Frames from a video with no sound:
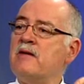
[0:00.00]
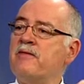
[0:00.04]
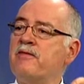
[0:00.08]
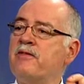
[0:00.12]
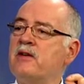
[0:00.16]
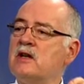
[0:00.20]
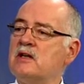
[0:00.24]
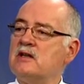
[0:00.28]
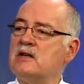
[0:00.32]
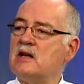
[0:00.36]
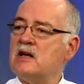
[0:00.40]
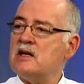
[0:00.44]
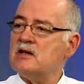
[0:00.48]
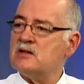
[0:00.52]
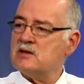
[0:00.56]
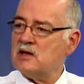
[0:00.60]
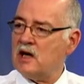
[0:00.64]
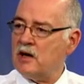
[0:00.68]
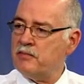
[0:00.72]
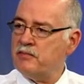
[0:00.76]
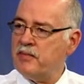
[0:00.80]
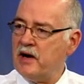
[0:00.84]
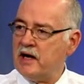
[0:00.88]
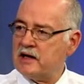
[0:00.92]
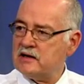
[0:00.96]
if it is
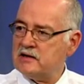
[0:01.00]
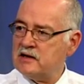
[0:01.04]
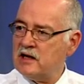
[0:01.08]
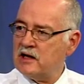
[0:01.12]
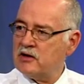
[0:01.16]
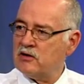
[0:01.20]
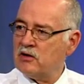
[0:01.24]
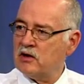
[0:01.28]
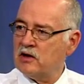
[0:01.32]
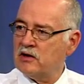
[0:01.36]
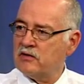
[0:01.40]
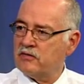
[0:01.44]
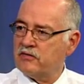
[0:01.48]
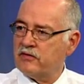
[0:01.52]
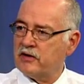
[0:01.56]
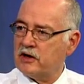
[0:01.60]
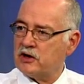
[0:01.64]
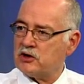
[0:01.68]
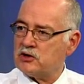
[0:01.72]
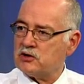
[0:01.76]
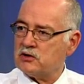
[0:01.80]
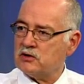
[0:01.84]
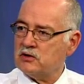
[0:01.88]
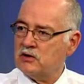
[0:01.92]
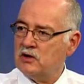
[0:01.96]
a bacterial
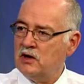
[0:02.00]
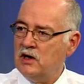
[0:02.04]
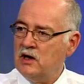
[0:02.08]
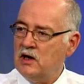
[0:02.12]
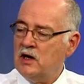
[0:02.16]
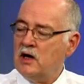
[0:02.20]
infection.